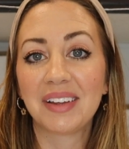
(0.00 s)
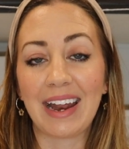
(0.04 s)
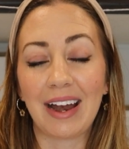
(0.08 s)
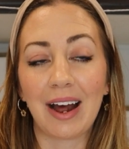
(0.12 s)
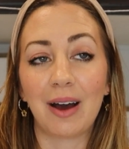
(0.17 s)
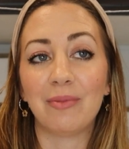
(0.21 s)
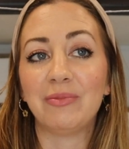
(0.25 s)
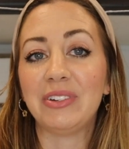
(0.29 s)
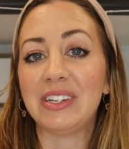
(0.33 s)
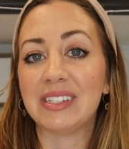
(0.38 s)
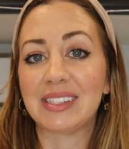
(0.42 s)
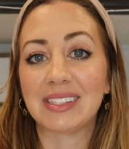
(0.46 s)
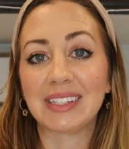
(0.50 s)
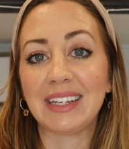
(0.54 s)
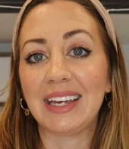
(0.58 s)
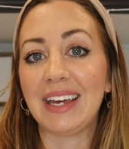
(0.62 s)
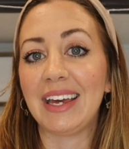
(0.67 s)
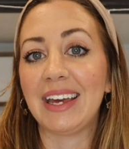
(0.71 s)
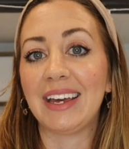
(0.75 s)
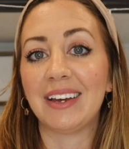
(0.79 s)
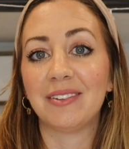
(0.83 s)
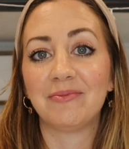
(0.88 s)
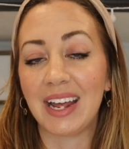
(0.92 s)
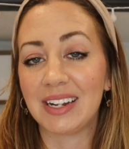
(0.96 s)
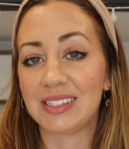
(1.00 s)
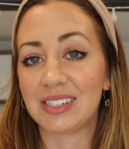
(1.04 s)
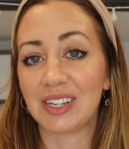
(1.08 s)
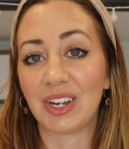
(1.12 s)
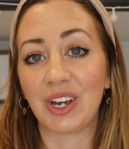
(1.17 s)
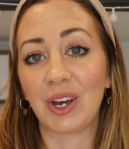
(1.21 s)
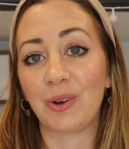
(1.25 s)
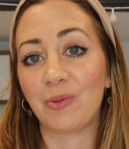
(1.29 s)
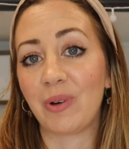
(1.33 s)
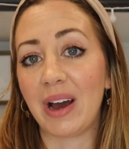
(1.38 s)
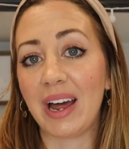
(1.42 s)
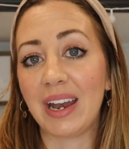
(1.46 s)
And obviously it's a
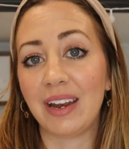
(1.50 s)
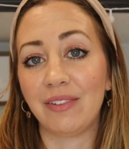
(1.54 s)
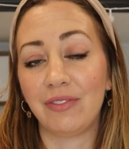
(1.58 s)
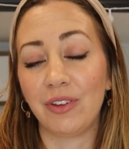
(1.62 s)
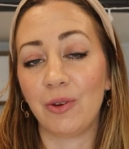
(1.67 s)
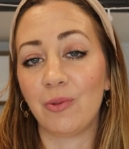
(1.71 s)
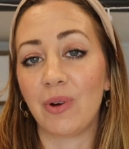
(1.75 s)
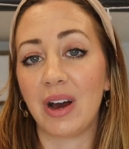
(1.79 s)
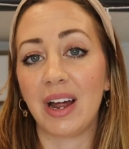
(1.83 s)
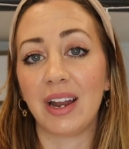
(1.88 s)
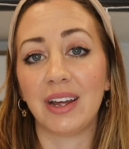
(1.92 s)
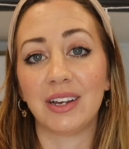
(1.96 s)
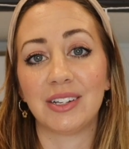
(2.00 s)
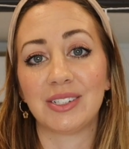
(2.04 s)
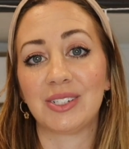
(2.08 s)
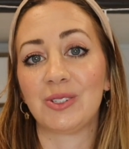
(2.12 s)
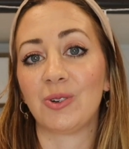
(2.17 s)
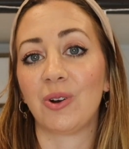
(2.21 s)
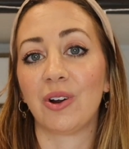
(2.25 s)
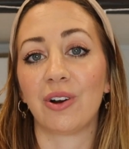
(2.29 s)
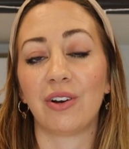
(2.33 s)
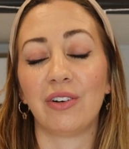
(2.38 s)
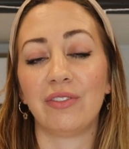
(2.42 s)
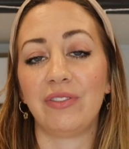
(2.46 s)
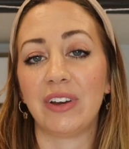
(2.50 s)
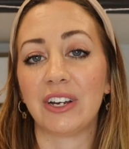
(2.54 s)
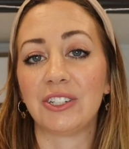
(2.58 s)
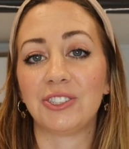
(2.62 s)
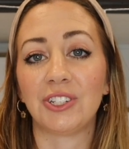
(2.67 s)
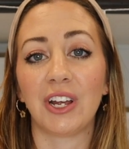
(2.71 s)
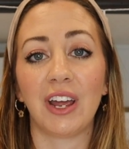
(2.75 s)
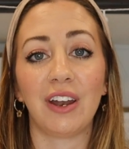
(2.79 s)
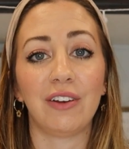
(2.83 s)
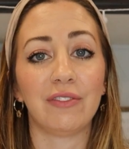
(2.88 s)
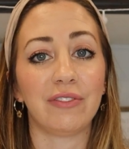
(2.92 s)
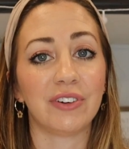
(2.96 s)
good one if you want a historical
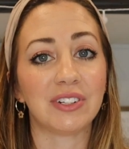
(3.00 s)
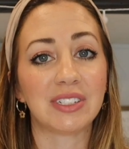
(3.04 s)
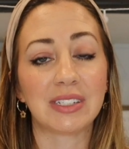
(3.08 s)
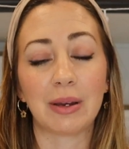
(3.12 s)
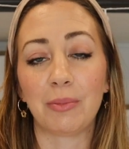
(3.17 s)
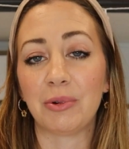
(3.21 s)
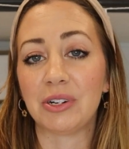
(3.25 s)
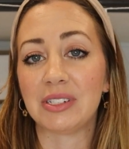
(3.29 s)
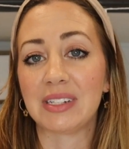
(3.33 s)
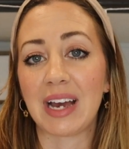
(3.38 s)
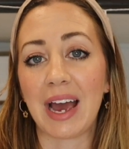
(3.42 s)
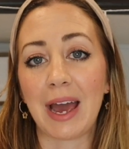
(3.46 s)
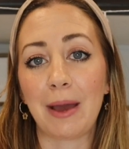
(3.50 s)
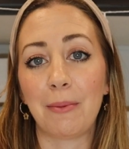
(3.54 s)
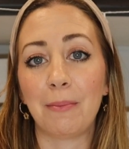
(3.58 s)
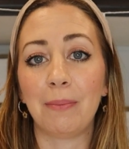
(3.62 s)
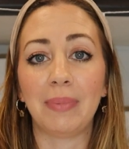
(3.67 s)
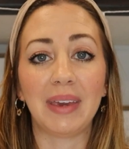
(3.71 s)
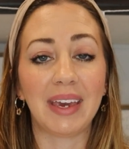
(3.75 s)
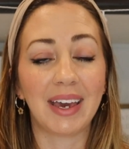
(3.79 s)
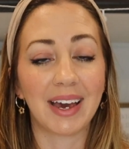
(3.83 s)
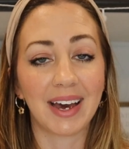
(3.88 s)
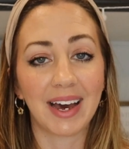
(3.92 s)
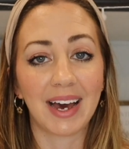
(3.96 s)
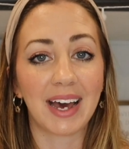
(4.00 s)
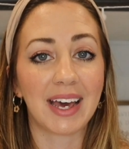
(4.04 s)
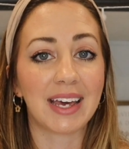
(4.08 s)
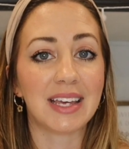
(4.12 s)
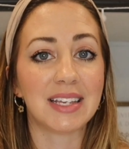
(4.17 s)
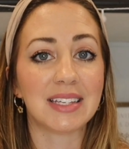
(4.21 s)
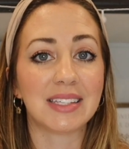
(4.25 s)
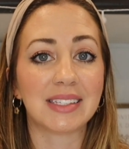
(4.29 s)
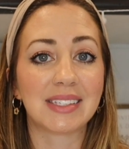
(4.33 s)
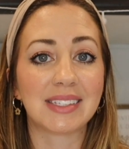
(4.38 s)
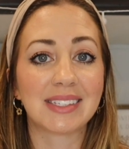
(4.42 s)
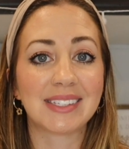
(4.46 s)
fiction for summertime
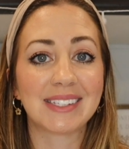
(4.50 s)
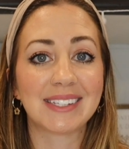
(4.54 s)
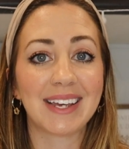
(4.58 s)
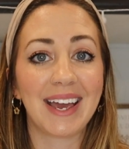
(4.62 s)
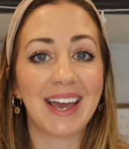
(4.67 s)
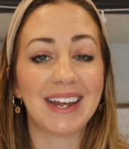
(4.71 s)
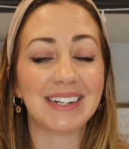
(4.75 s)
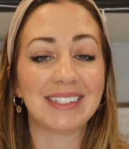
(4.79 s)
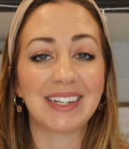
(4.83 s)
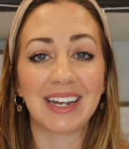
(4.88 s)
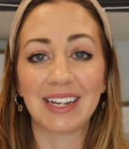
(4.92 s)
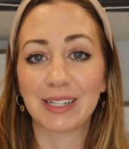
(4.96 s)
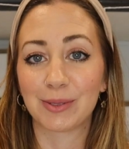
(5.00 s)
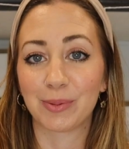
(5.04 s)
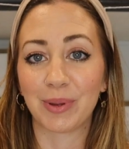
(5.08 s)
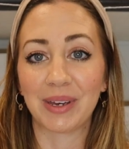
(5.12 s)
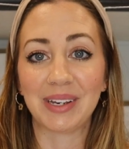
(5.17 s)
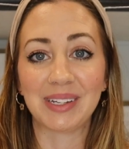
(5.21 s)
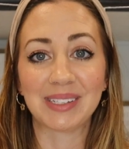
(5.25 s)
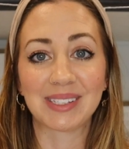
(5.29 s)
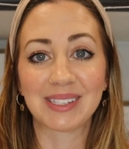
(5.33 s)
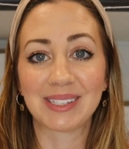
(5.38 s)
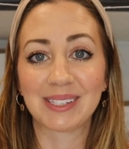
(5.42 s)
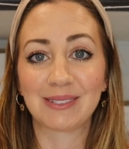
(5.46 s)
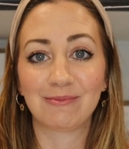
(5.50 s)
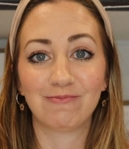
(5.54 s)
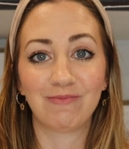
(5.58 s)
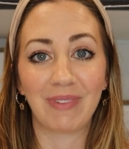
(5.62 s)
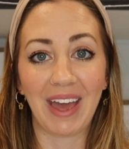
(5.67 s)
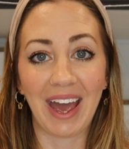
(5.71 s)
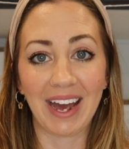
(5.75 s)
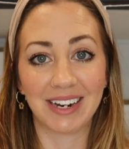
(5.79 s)
because it takes place